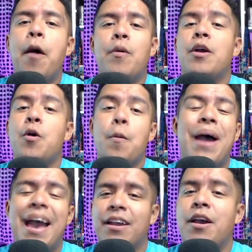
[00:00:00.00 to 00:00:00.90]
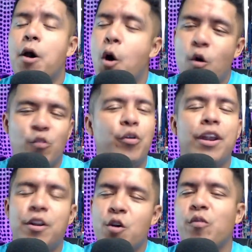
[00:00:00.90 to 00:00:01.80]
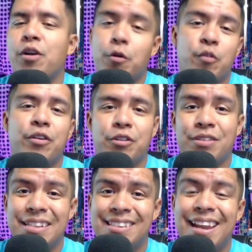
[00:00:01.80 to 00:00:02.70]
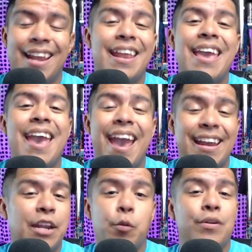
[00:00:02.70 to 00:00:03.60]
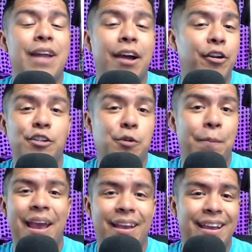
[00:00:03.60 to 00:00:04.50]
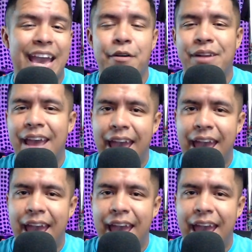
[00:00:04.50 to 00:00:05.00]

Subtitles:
I want to go back over and over and over to Disneyland, and it will not hurt your bank account.